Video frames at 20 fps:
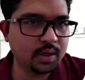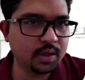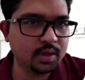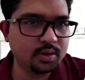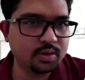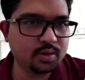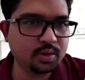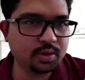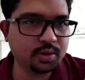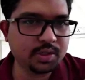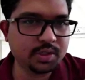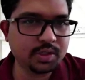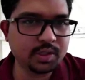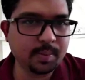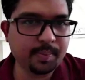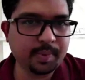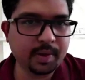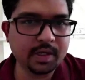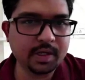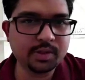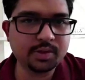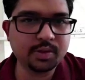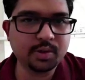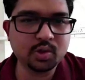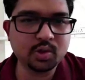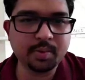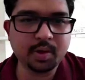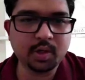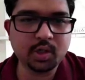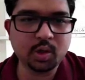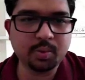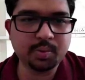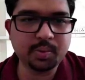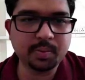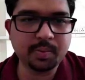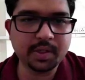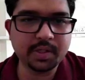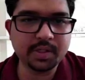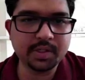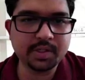okay, so this is the place your
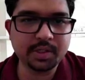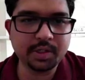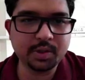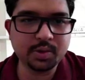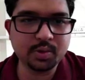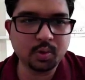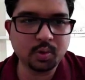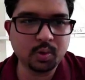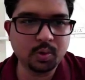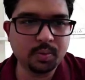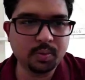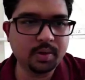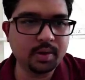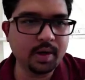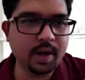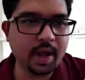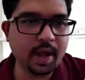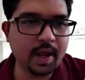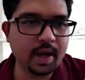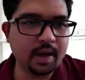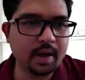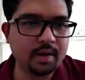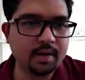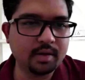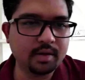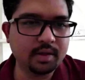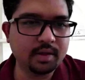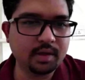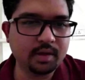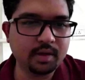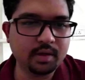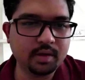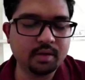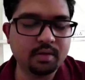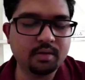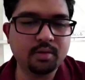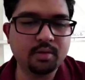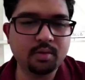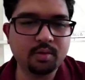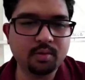geometry optimization is over, and
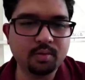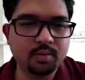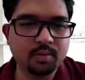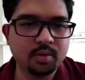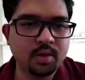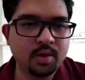the